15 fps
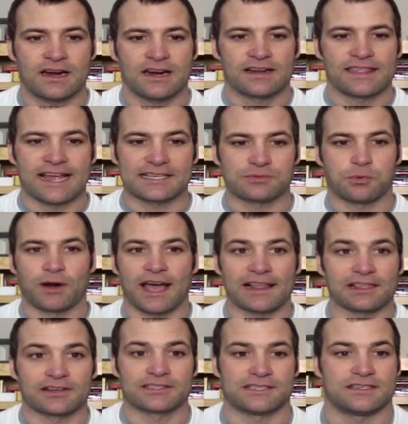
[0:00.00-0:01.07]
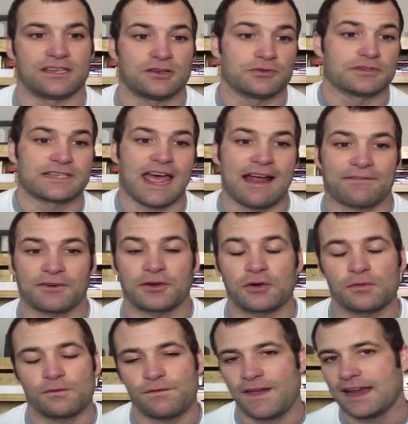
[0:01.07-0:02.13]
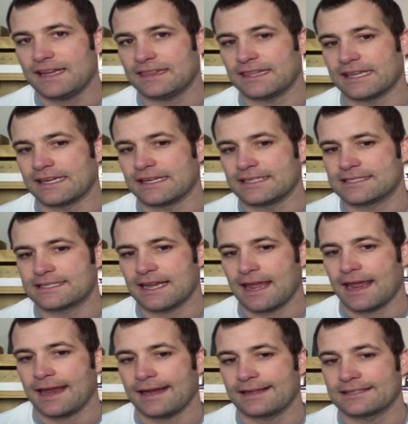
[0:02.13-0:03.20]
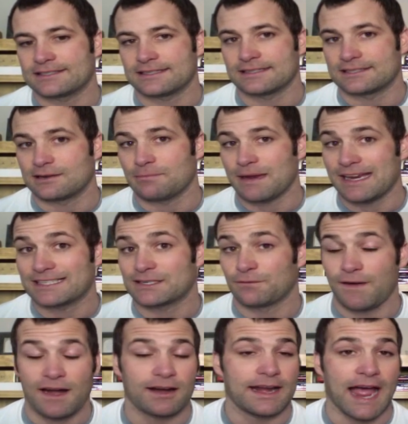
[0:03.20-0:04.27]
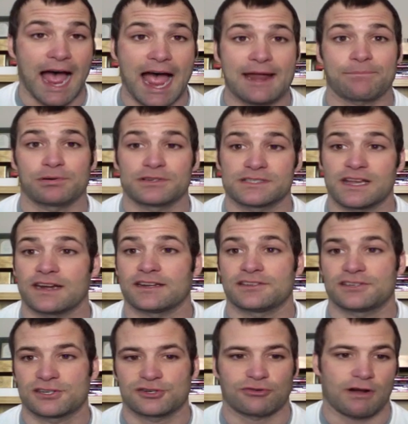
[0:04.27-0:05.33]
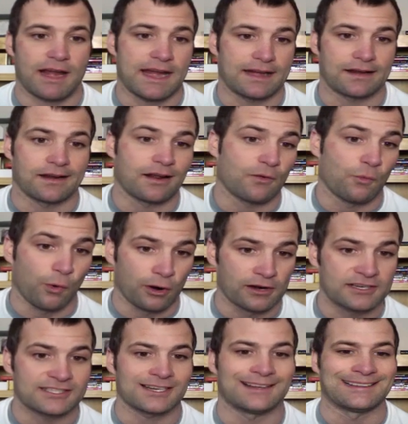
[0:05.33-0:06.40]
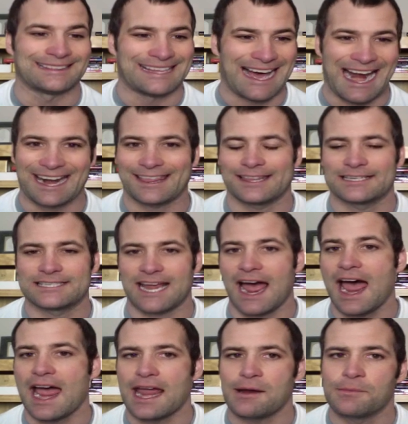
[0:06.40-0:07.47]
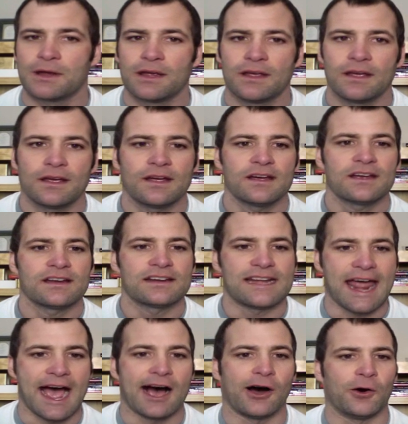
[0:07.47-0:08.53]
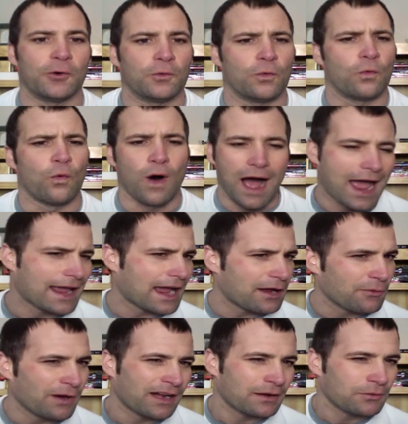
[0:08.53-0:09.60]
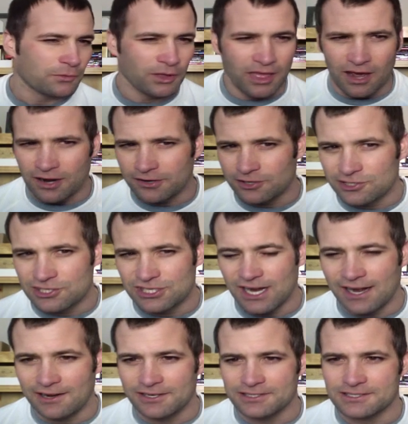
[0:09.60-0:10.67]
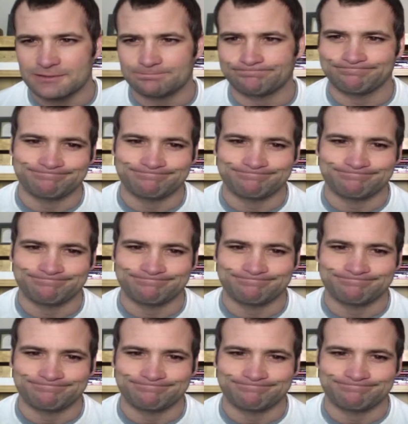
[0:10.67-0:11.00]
that's what I look to do is afternoon fade these. And to me, it's a very high percentage trade and it works a lot of the time. Now, why I went in with 100 shares,